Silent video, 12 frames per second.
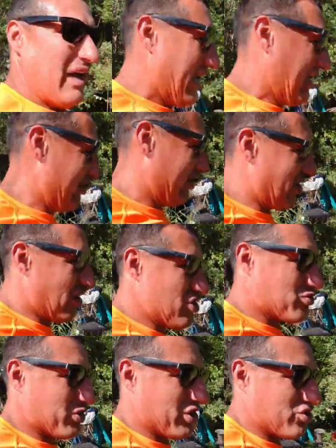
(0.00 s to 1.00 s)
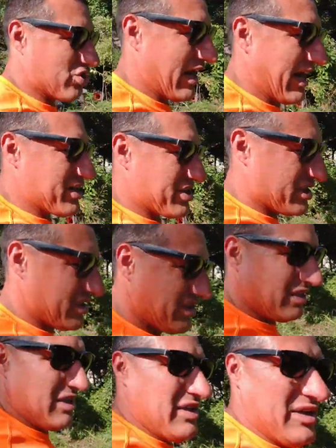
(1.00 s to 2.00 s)
eight hundred dollars worth of trash.
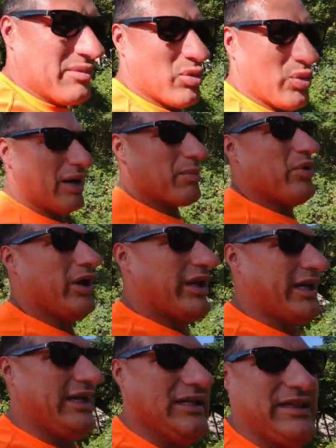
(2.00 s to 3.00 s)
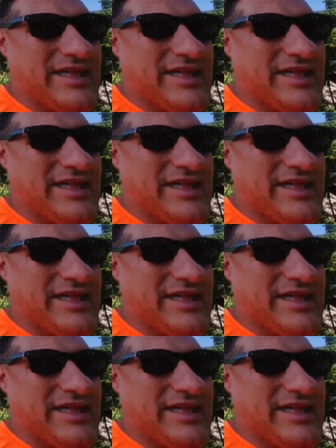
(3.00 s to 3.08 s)
But what I'm really